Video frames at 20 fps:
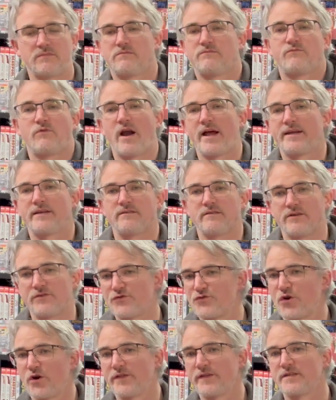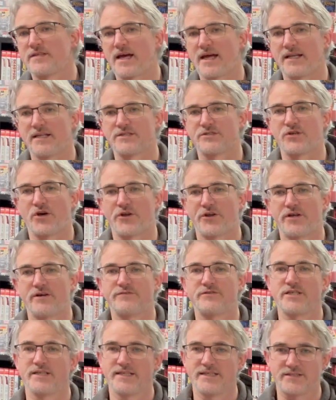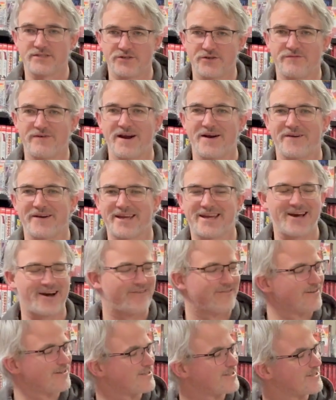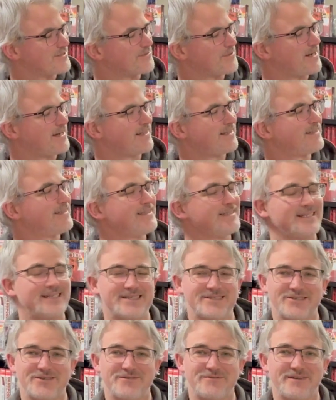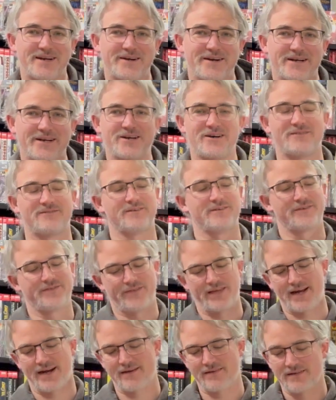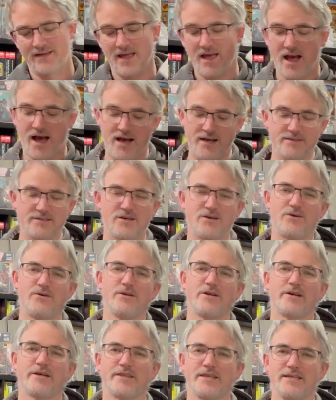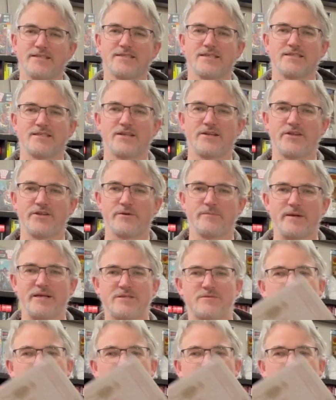writing and drawing the title is not enough. She needs to do variant covers as well. So variant cover there. And oh, look at this. It's another Peach